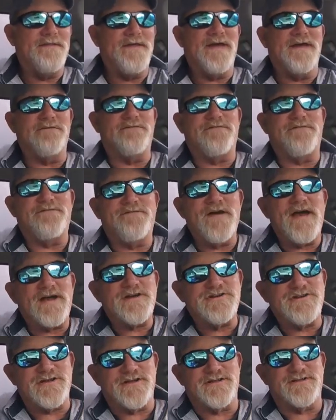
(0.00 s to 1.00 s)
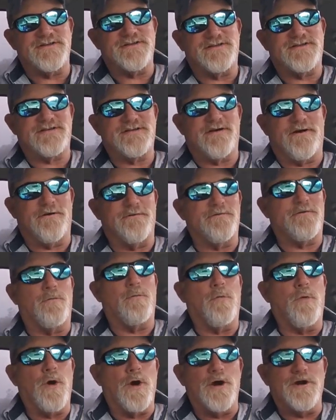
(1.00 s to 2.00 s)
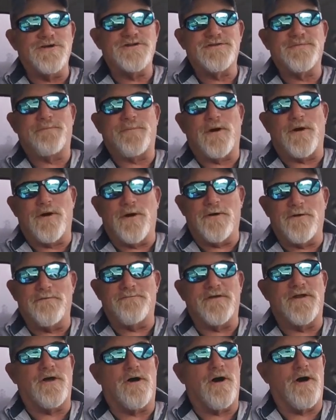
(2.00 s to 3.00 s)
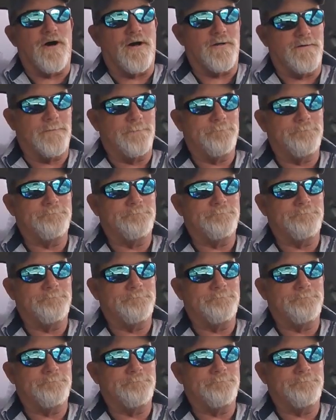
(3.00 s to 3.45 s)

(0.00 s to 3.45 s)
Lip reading: The infections are the worst part of it all.